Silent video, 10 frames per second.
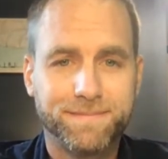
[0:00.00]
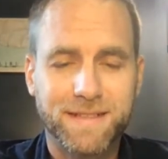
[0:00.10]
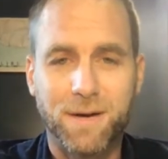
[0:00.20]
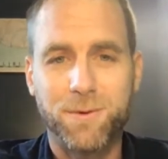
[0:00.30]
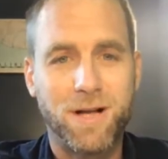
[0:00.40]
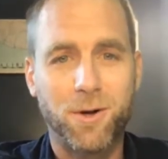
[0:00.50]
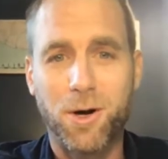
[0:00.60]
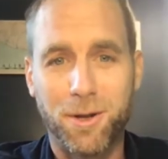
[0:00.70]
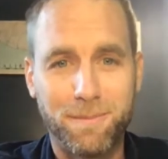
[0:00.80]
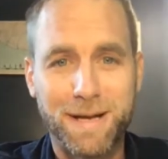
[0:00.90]
I'll
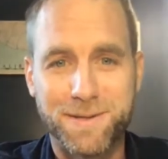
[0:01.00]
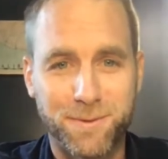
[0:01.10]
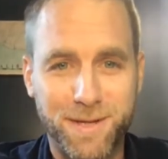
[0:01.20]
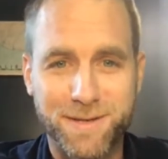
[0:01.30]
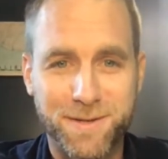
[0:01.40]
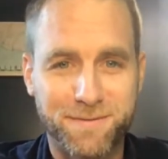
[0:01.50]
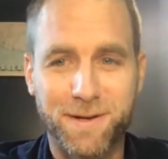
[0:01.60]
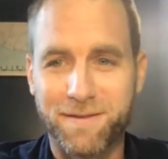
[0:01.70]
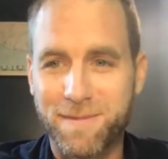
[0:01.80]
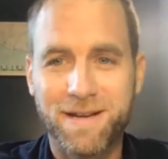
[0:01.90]
call them bells and whistles,
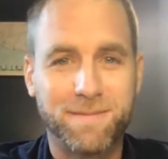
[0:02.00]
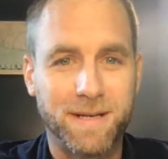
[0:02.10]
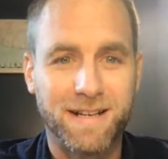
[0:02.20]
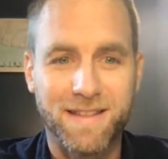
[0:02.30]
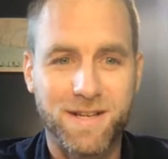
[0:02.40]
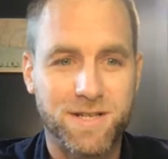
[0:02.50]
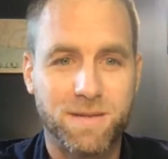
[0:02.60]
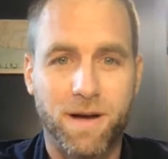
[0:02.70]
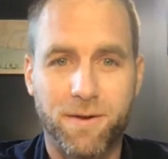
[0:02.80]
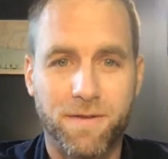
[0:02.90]
forgive me, but I think just some
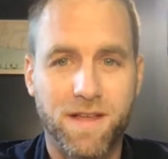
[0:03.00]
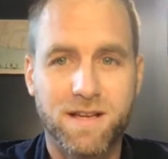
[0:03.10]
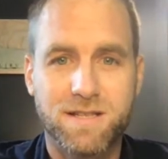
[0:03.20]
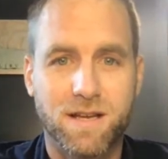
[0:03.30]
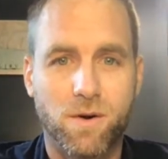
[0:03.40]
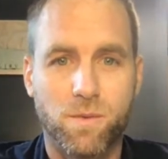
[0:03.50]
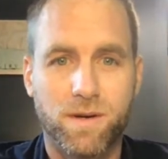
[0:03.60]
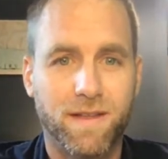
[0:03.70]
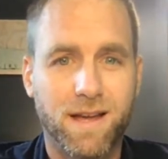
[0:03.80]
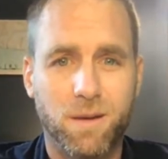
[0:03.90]
other things that are
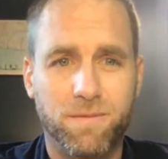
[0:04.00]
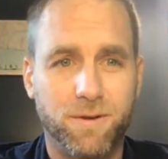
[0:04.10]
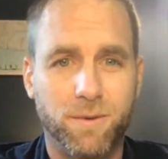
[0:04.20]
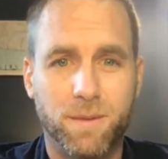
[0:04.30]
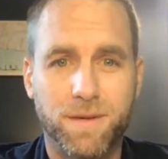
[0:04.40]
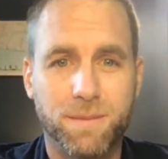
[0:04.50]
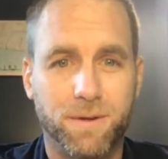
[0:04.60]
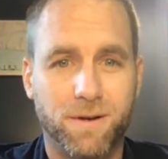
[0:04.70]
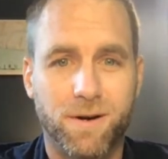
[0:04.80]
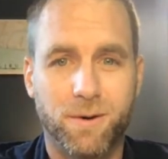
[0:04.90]
really helpful when people
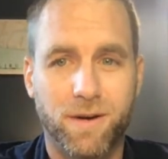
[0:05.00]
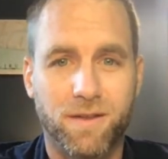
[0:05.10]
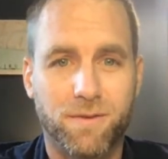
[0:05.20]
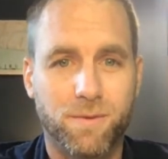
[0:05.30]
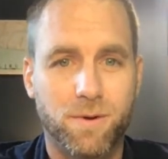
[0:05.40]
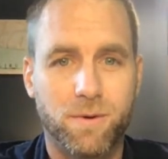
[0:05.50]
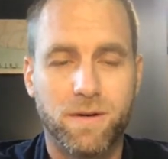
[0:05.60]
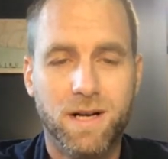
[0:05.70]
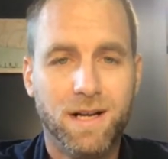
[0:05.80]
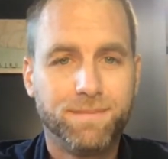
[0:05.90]
are going through
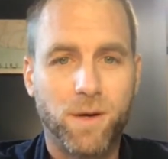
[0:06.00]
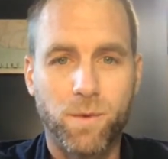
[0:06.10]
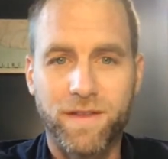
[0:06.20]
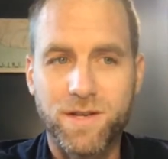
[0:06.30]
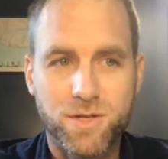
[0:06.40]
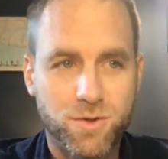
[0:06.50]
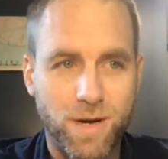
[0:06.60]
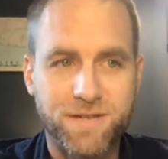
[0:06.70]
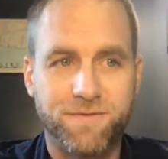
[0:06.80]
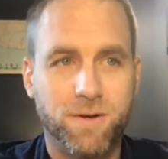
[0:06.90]
a really
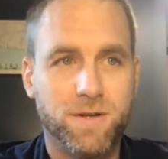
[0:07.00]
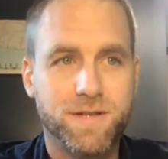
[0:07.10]
stressful,